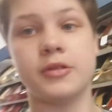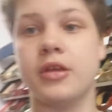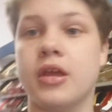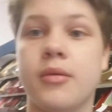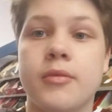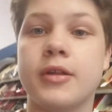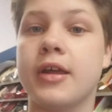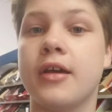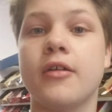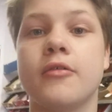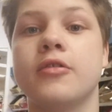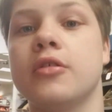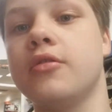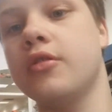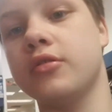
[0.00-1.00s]
the camera down
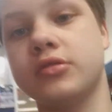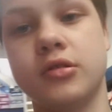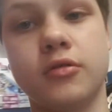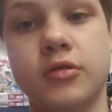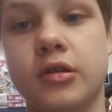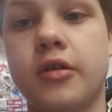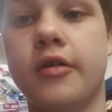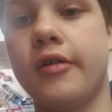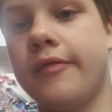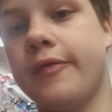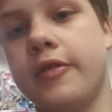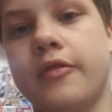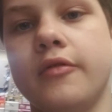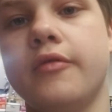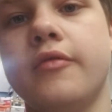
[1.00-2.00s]
and I turned it off.
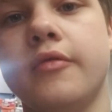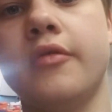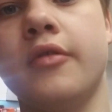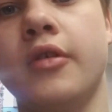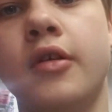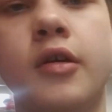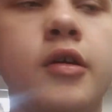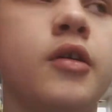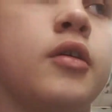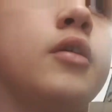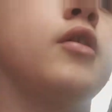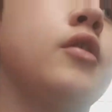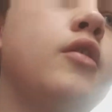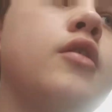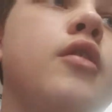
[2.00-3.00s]
And
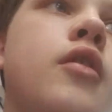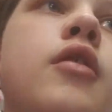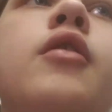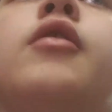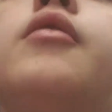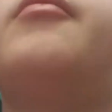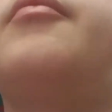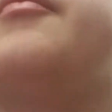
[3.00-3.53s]
um,